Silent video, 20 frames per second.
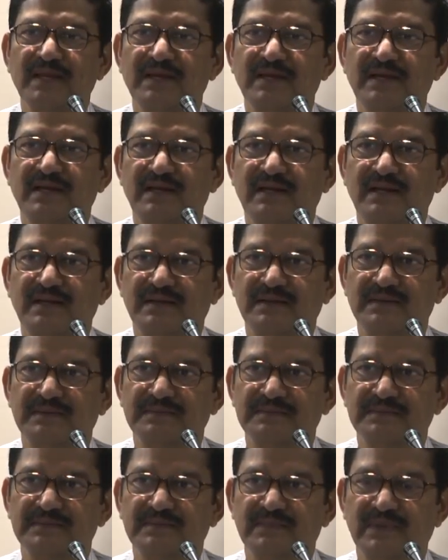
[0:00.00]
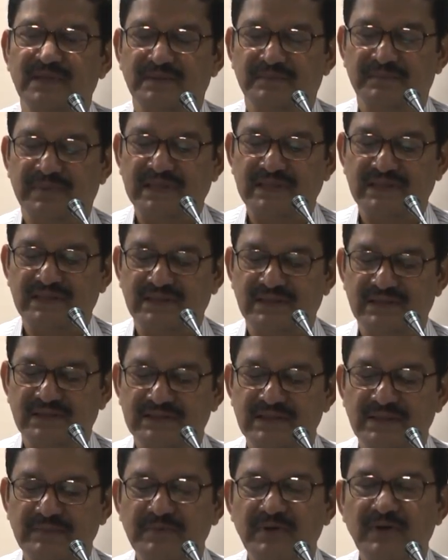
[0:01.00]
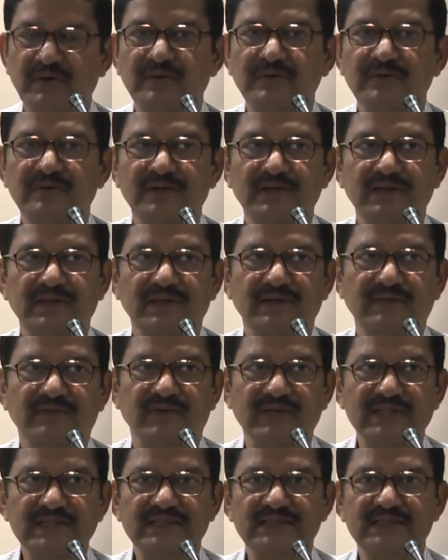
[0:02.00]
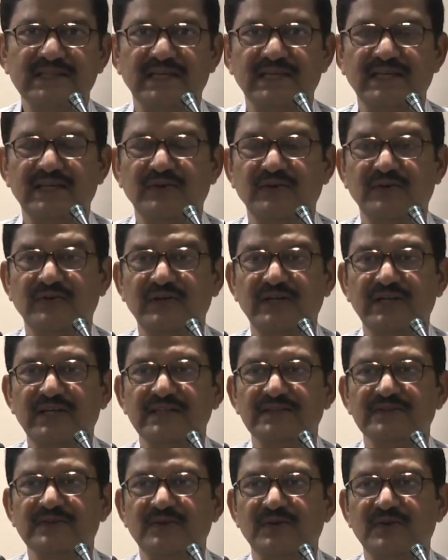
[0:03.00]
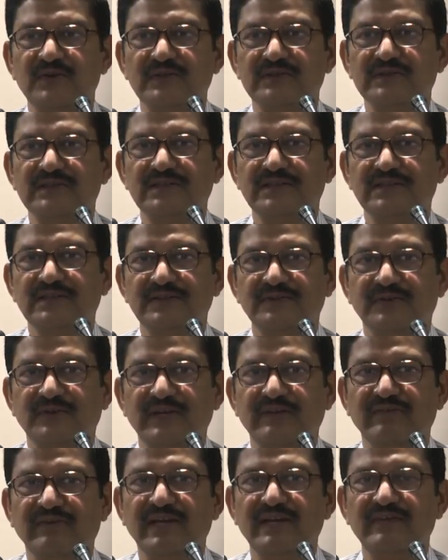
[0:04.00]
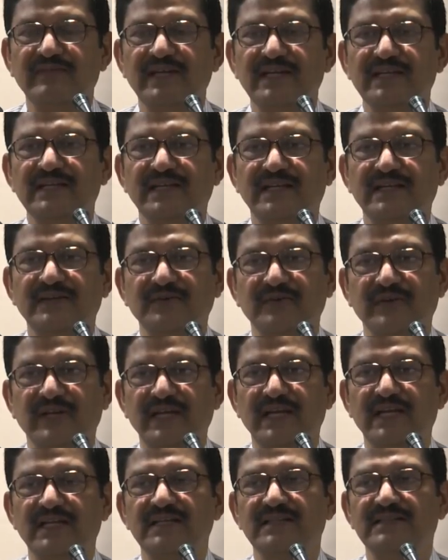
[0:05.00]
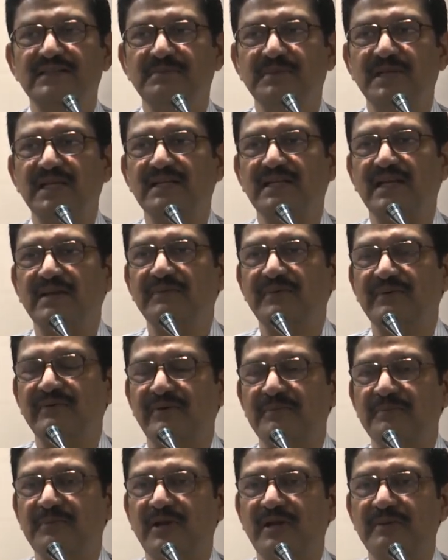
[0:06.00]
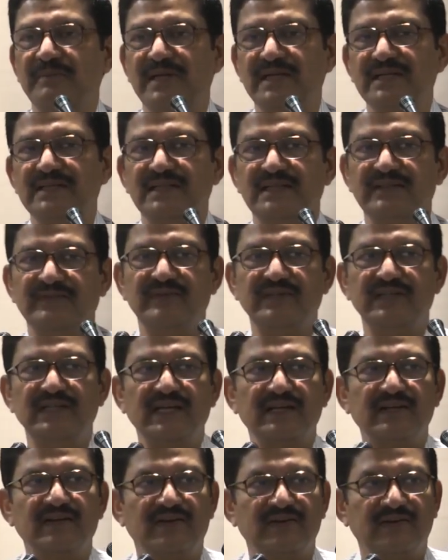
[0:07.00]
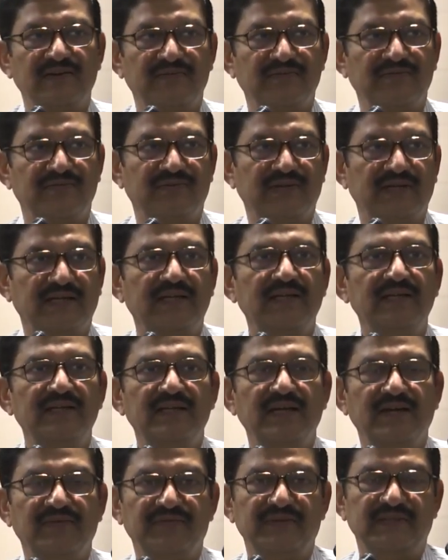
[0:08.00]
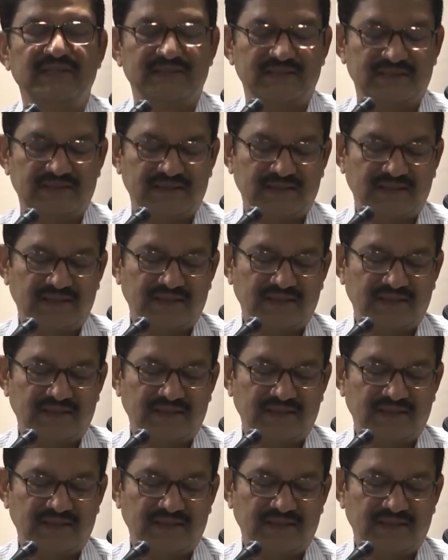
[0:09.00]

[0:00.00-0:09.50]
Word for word: Um, but somehow, once a unit is closed, to revive it and to create the similar type of employment, it will take a lot of uh, effort.